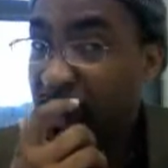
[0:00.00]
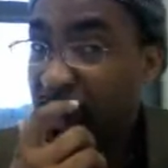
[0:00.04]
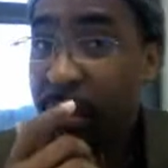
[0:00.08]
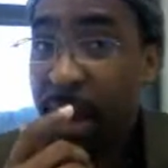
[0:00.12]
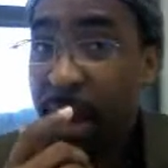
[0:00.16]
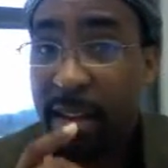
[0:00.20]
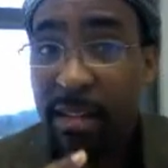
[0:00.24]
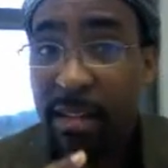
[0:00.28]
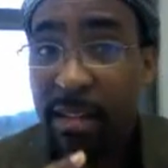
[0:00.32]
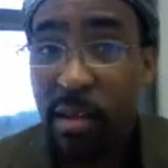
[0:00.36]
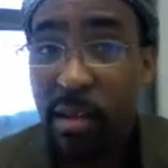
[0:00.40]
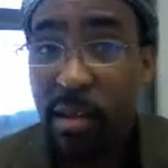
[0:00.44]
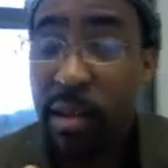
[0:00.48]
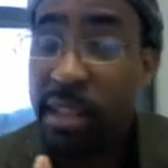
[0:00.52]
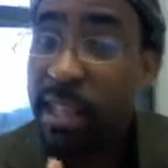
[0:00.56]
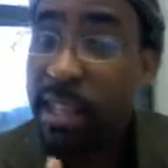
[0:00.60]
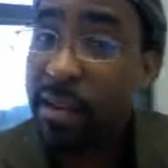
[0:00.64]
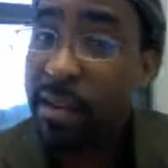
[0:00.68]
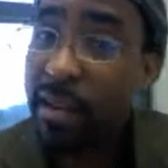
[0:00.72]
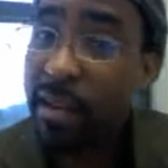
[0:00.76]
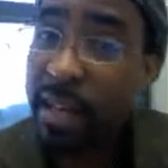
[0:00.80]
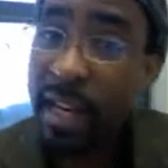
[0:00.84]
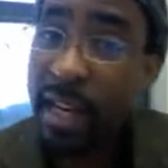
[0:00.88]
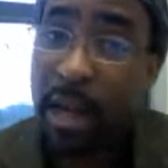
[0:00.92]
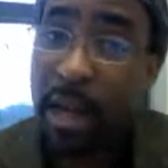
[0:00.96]
My students
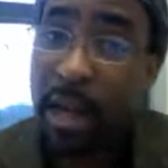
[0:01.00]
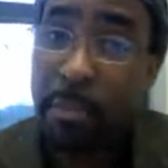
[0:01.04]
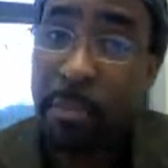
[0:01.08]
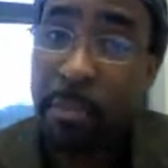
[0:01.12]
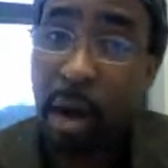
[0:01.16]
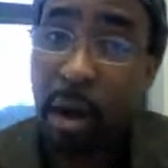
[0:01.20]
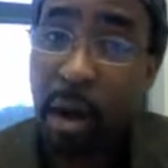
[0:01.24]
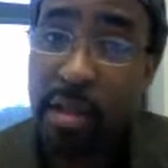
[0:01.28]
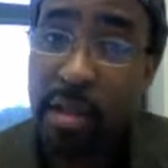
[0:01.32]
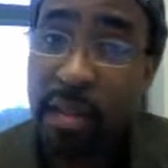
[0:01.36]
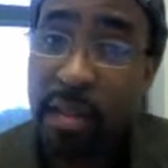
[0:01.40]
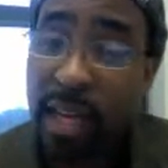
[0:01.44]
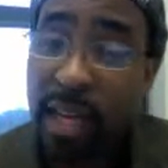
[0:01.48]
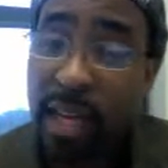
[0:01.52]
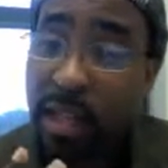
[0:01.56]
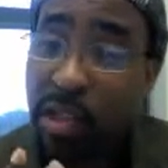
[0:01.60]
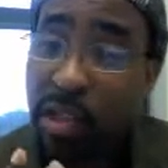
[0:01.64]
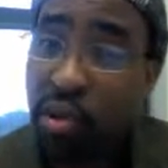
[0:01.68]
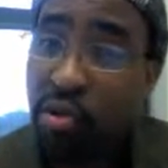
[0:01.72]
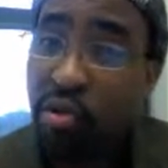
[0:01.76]
here again at Ball State,